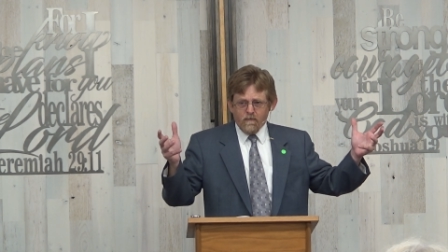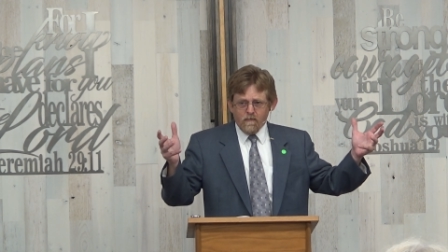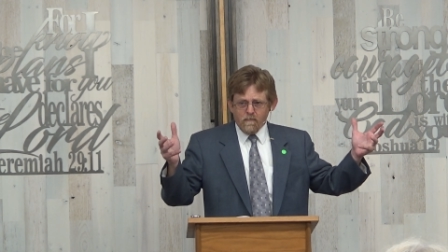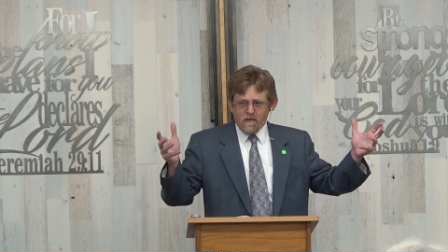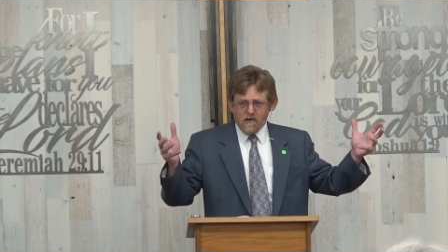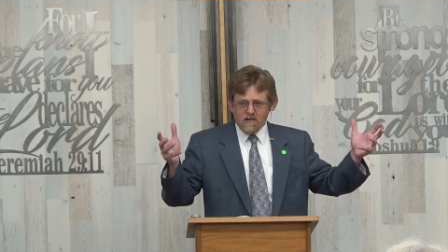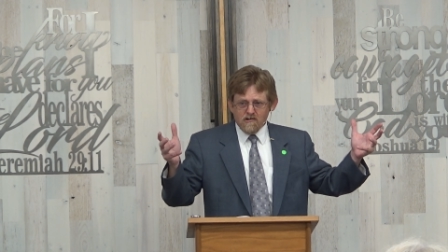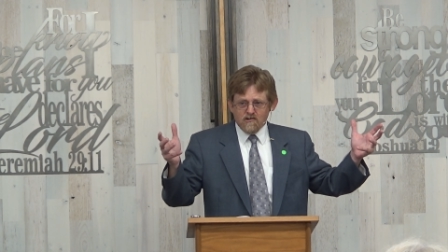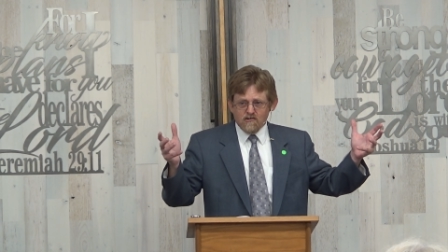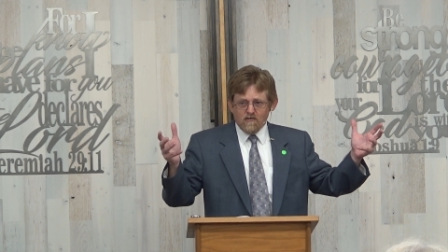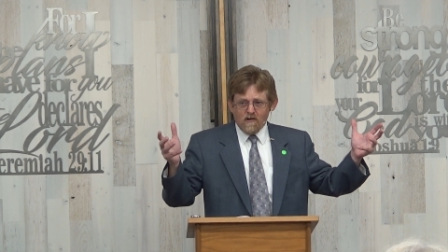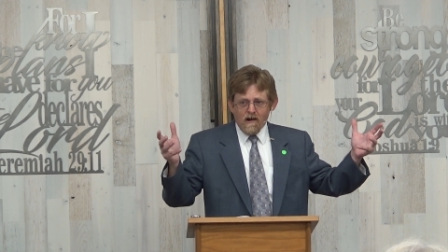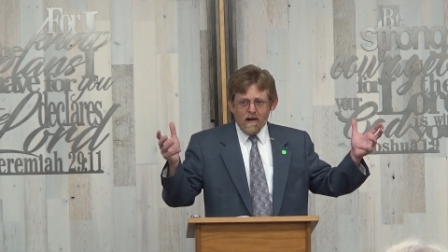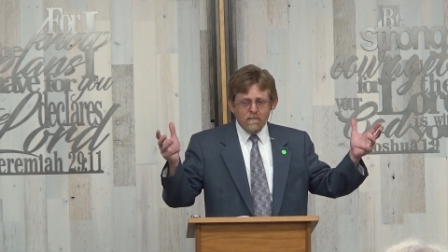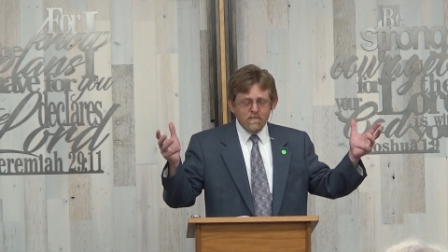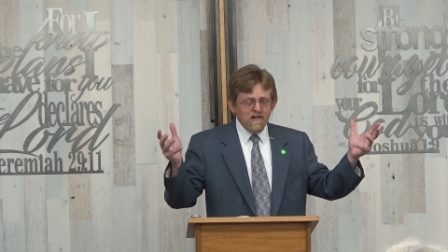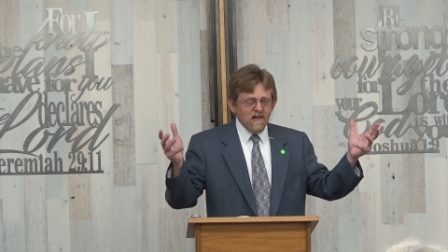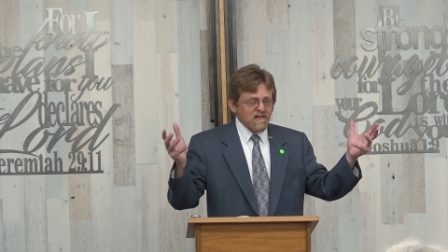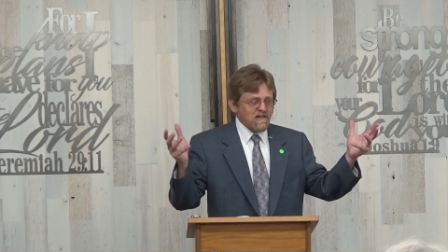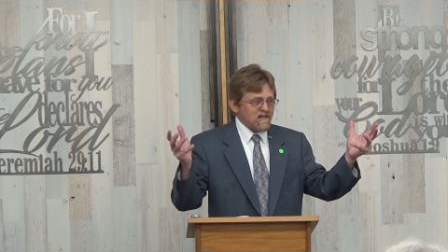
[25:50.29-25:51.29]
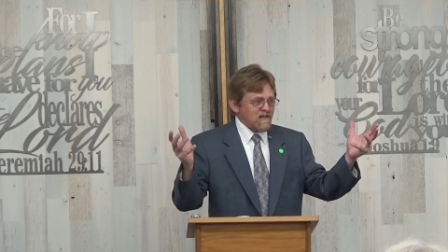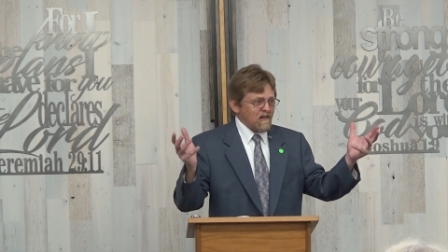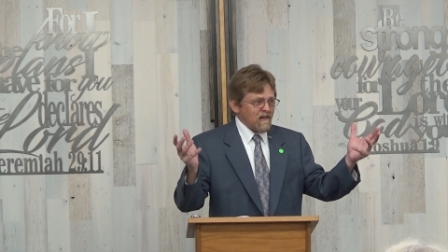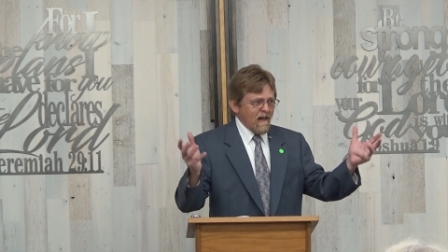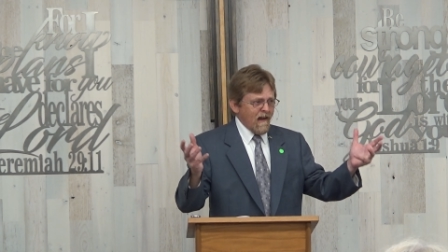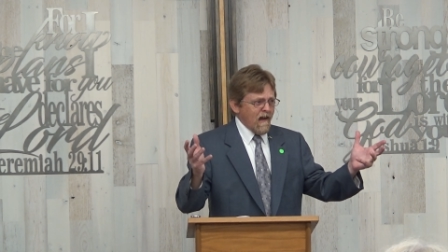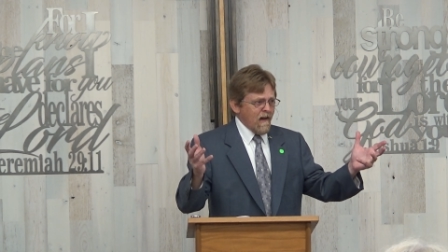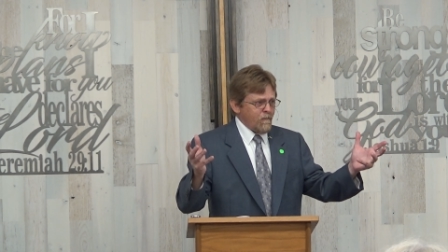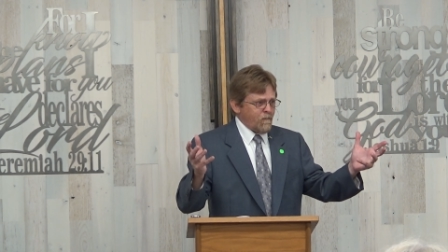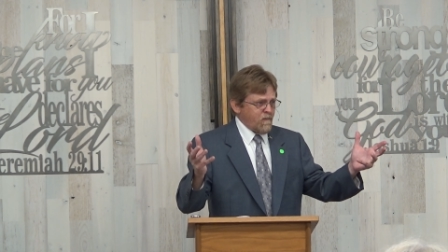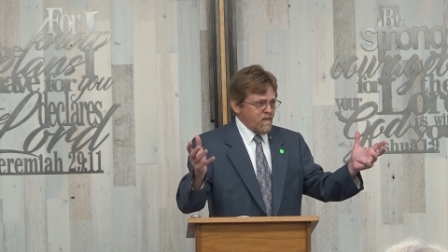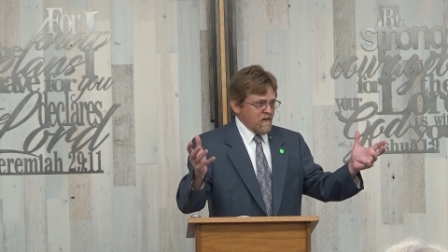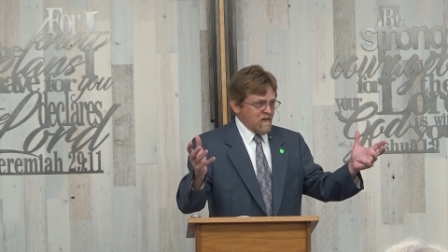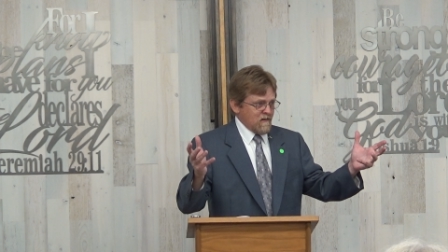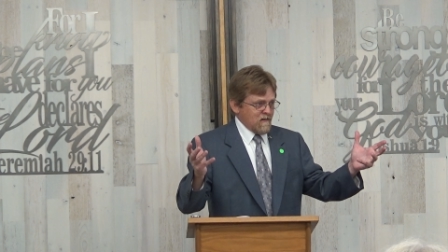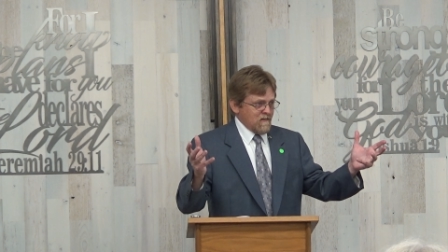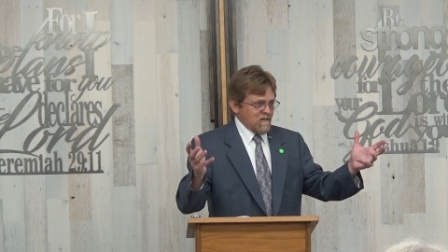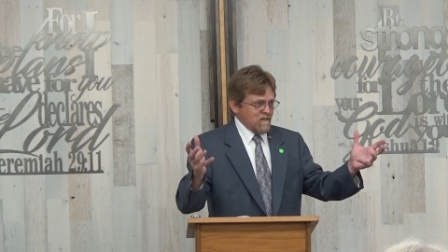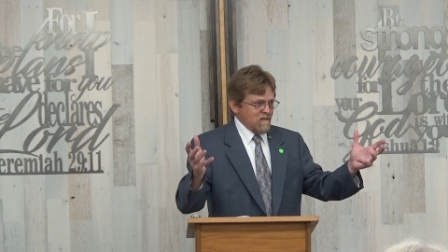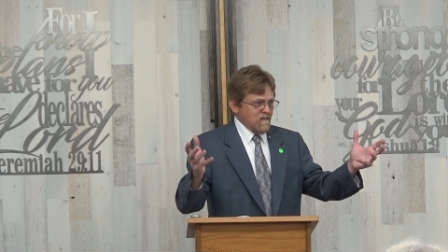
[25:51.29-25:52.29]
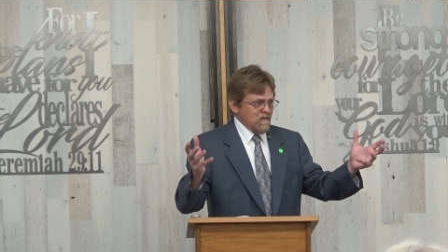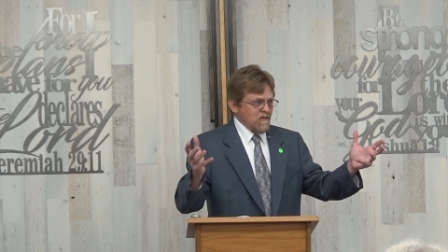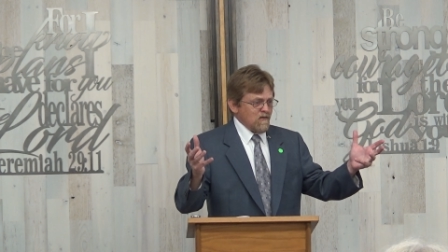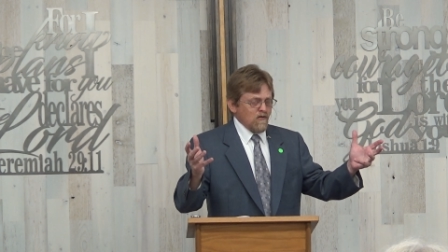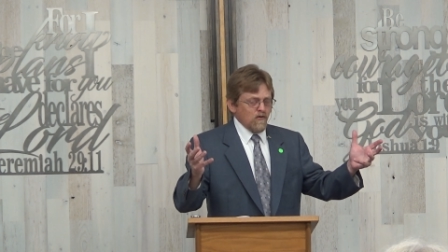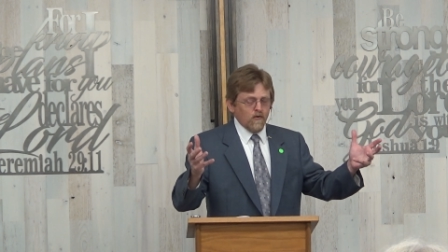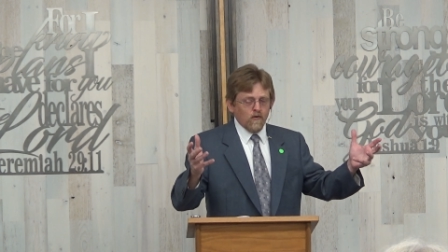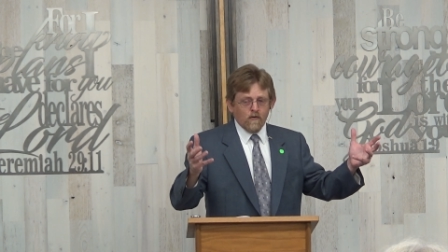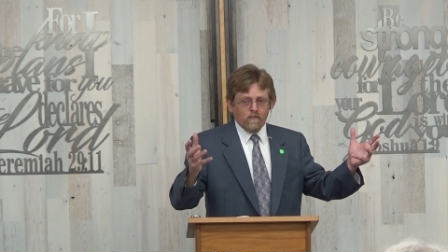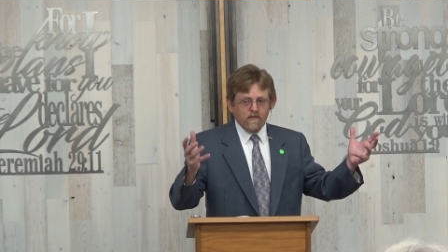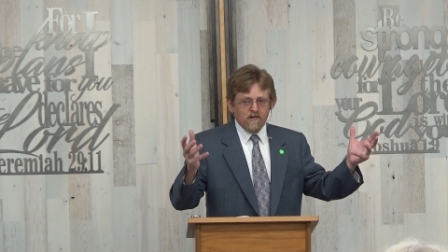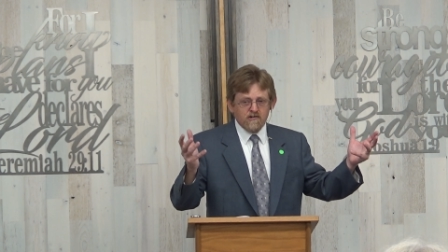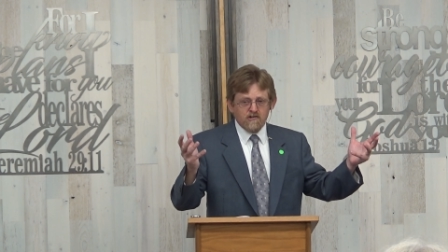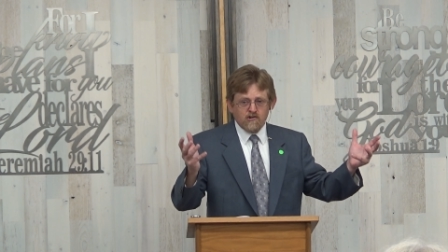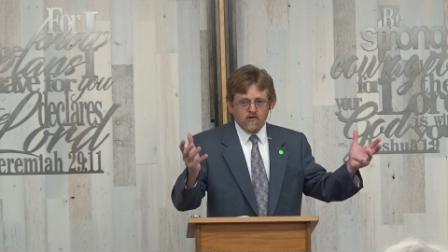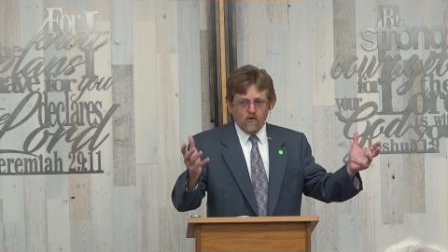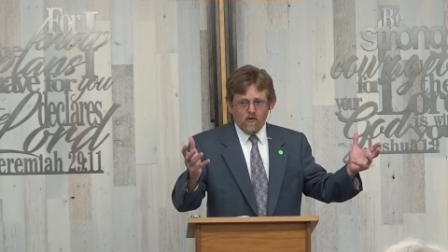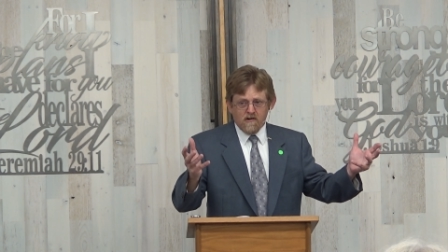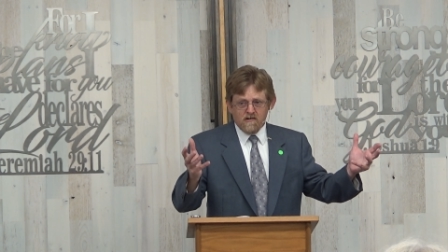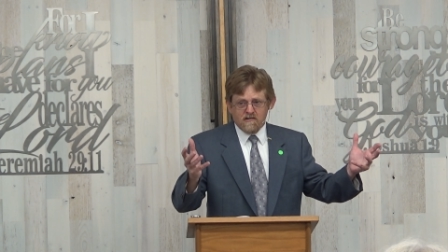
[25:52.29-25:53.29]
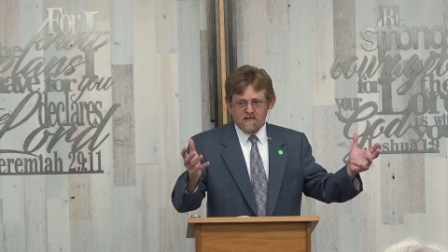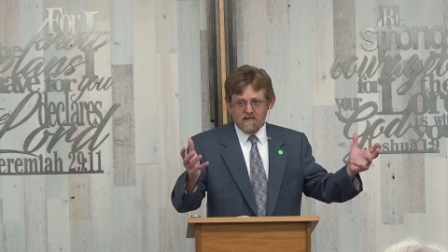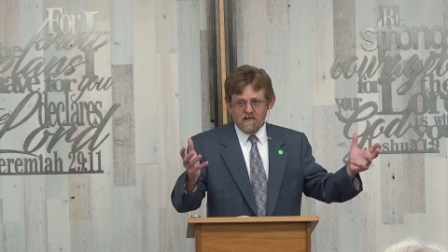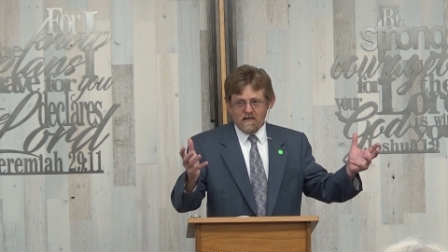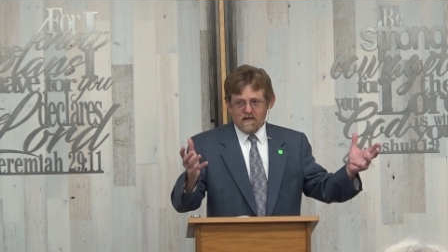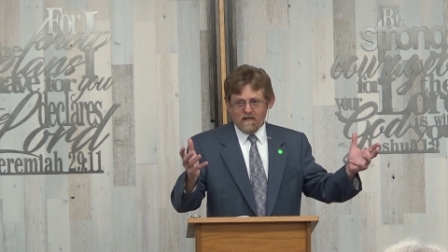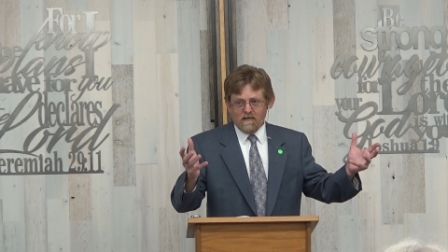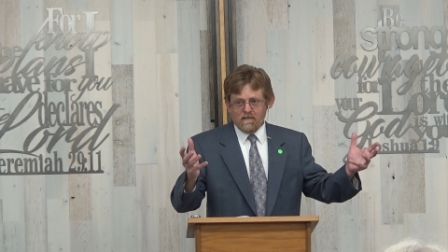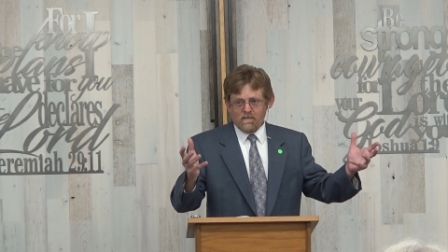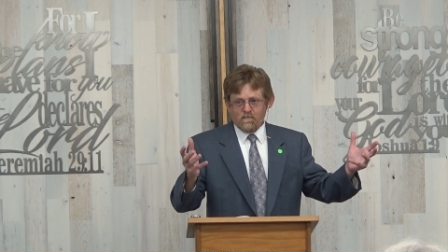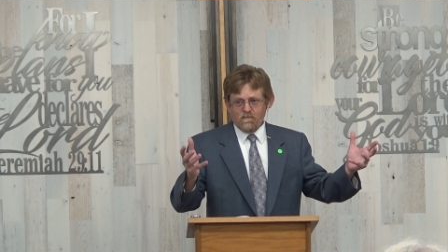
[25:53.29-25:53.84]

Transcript: of them are described as laughing or rejoicing.